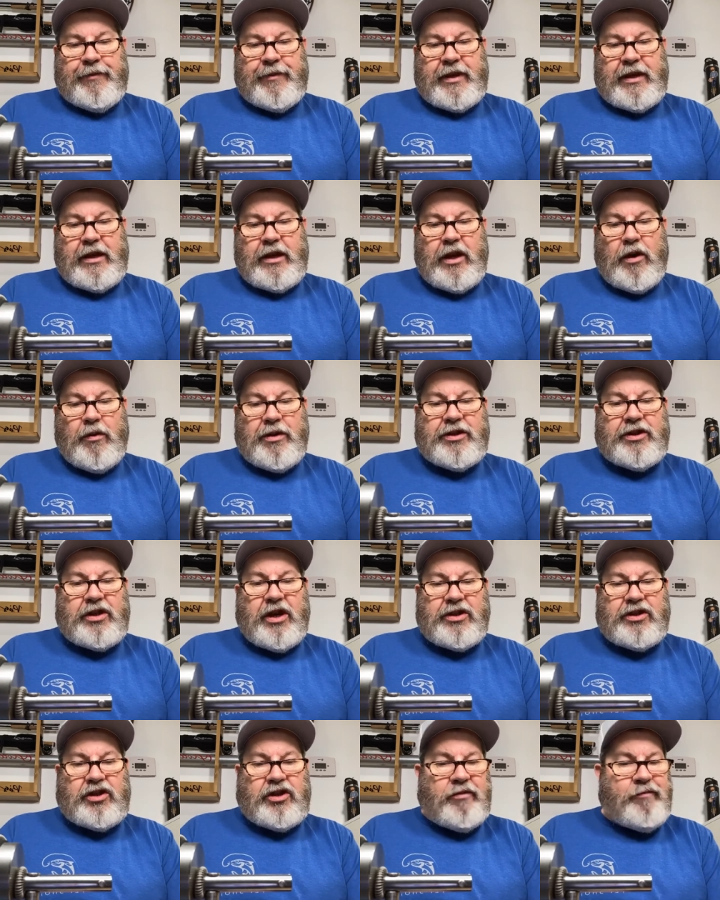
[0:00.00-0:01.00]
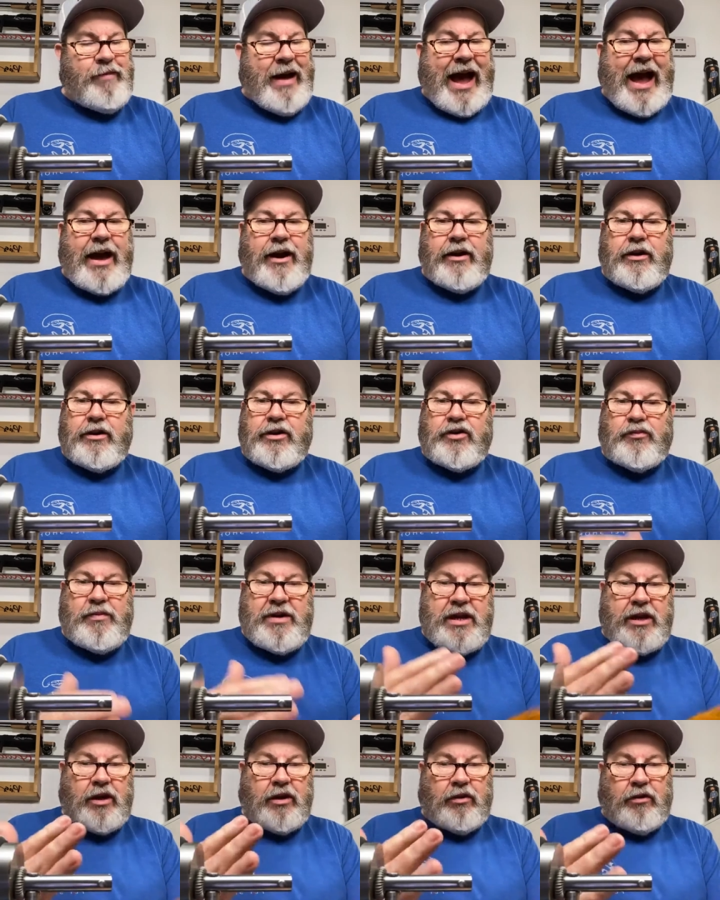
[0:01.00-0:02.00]
adjust your patterns,
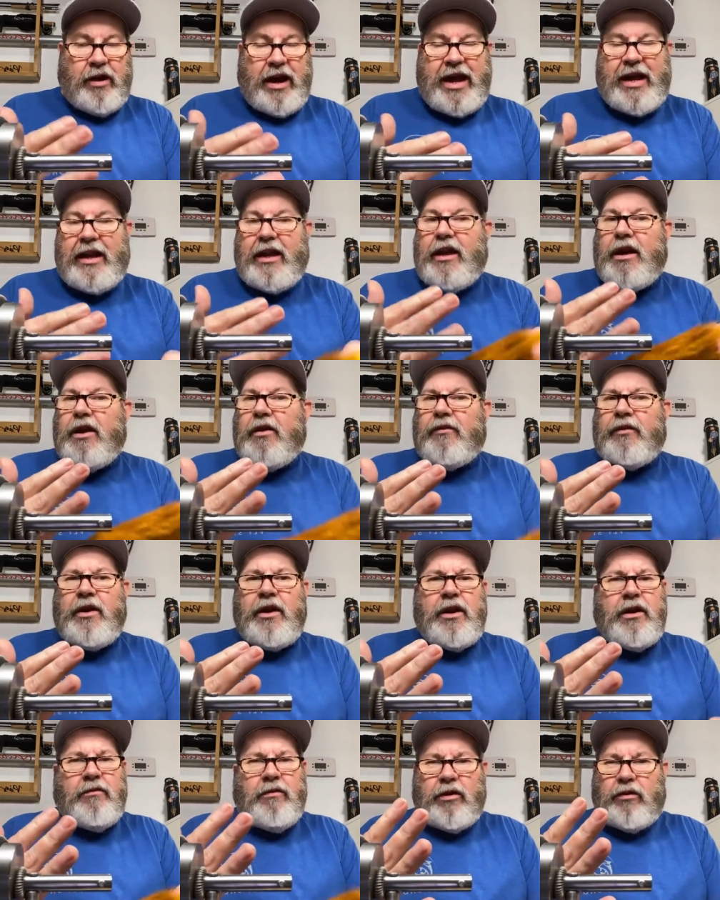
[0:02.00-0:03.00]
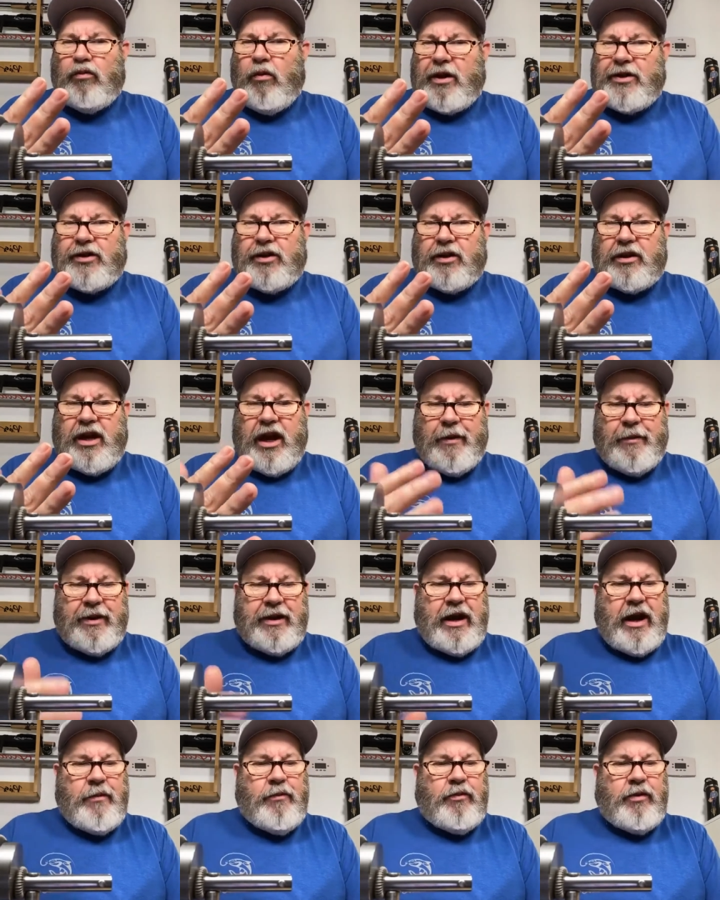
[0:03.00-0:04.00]
be creative with what you're
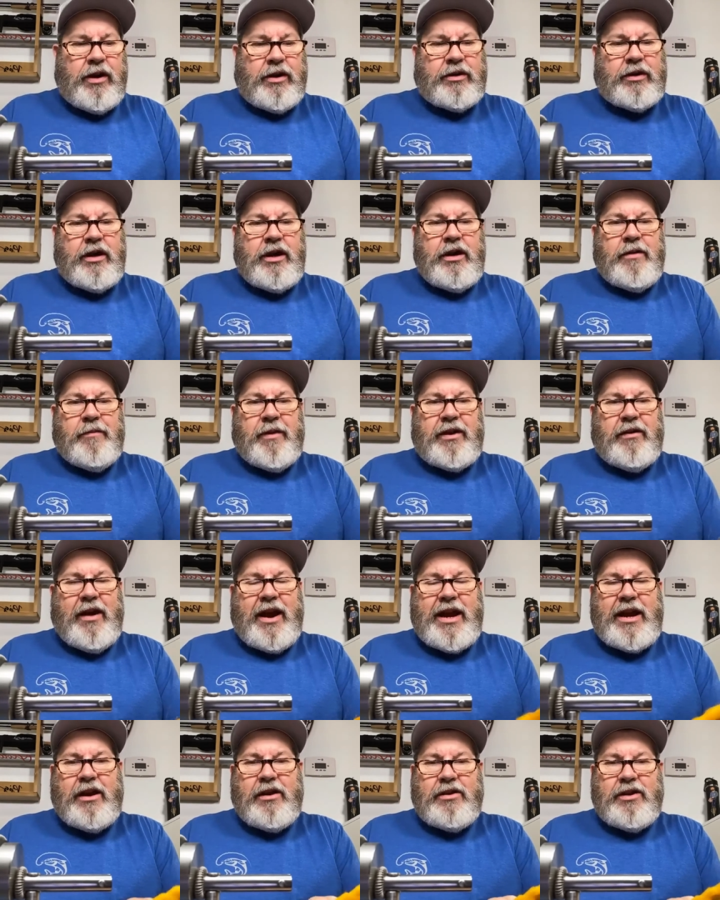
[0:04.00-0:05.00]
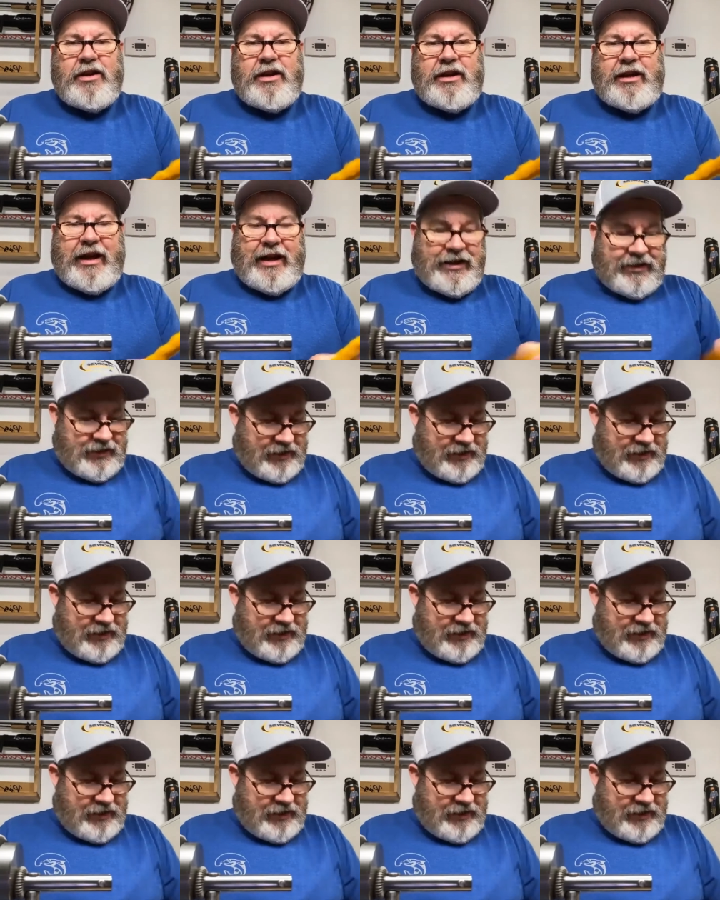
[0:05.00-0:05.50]
coming up with. But right here, you can kind of